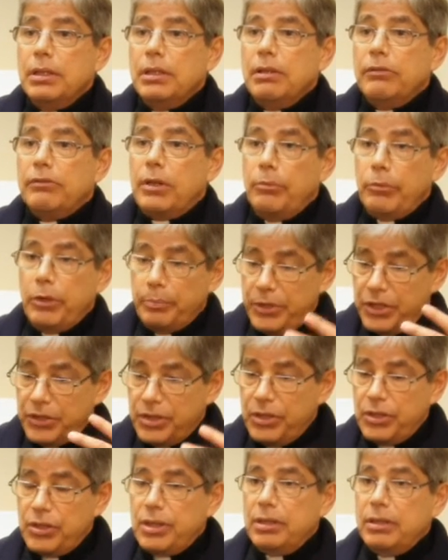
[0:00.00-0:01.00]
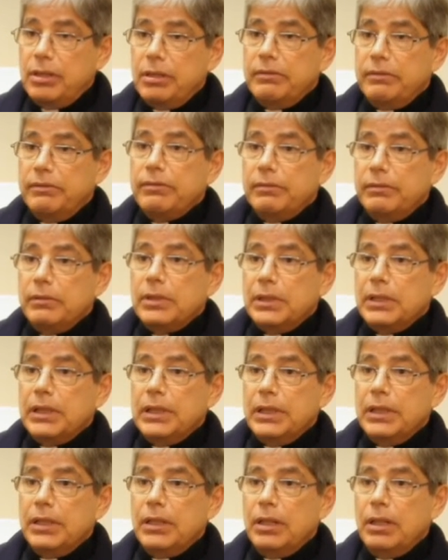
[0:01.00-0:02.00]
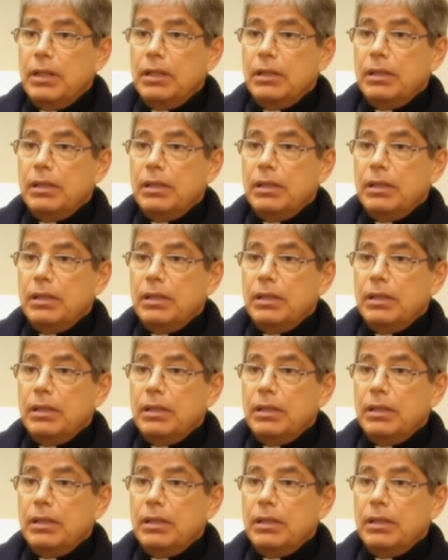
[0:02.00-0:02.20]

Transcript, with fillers: from a position of uh,